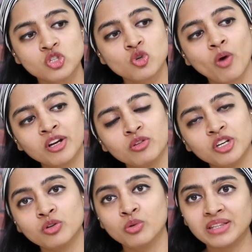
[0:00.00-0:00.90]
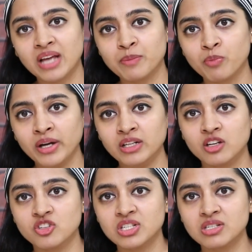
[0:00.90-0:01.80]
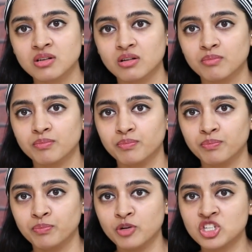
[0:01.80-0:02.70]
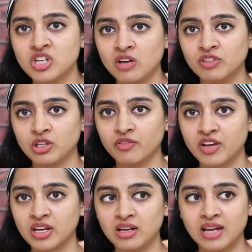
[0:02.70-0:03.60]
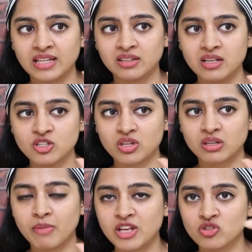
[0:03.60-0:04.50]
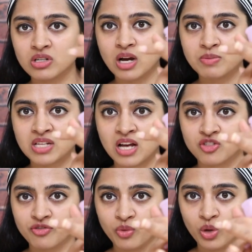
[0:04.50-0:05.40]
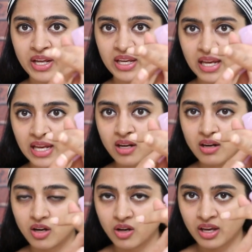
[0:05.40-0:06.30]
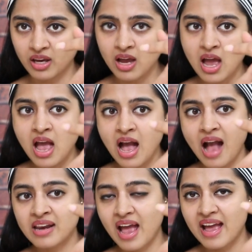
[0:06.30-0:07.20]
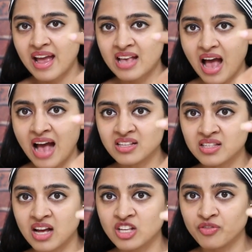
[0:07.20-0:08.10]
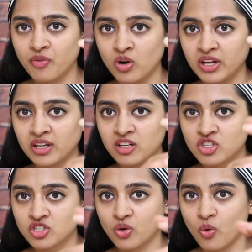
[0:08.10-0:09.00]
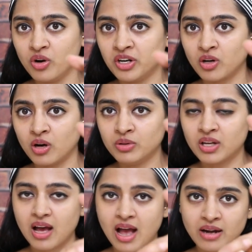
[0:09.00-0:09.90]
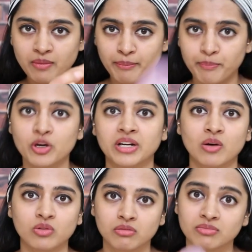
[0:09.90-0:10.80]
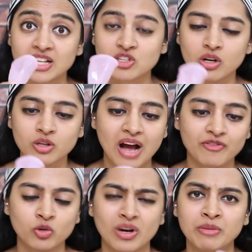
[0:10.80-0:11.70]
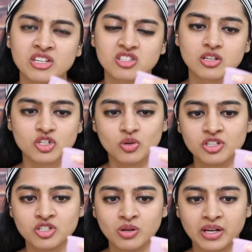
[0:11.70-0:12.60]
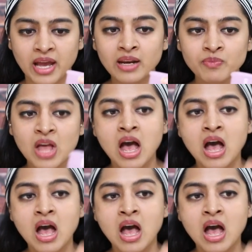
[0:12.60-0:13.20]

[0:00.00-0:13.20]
So what you need to do at that point, just push down with your finger like this so that the menstrual cup starts folding in, okay? And as it starts folding in, just hold it out and pull it out. That's all you have to do. Let me just show this to you again.